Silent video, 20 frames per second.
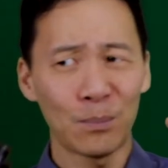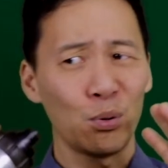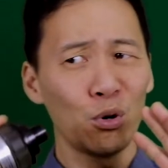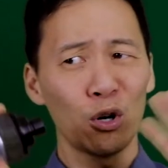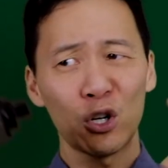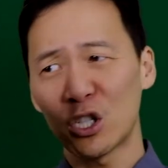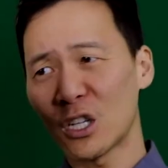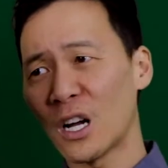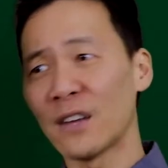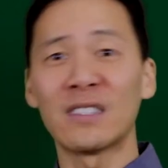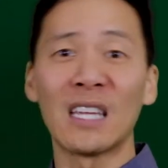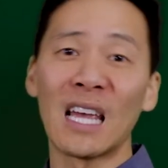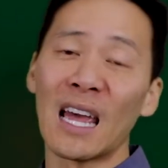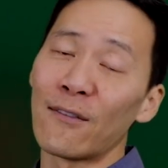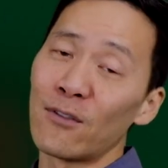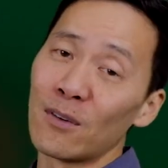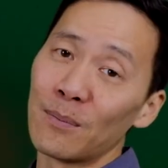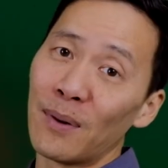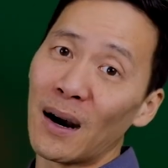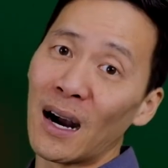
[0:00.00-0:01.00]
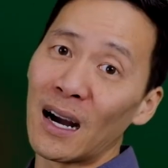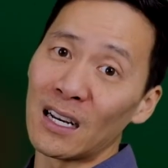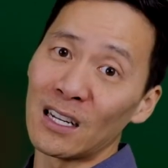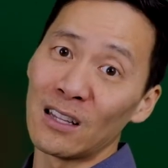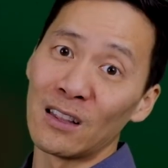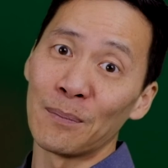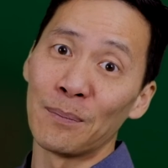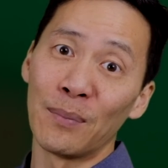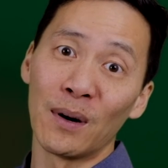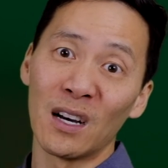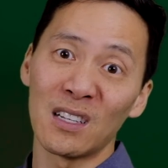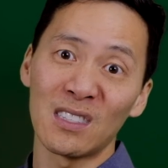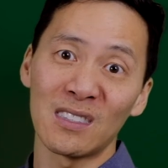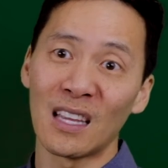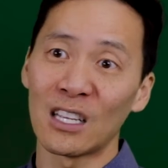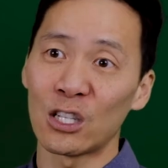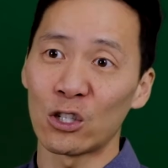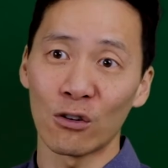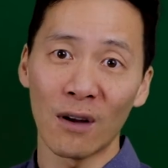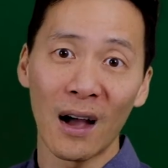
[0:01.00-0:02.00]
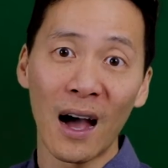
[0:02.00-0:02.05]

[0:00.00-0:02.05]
push off to everybody in the bus that you're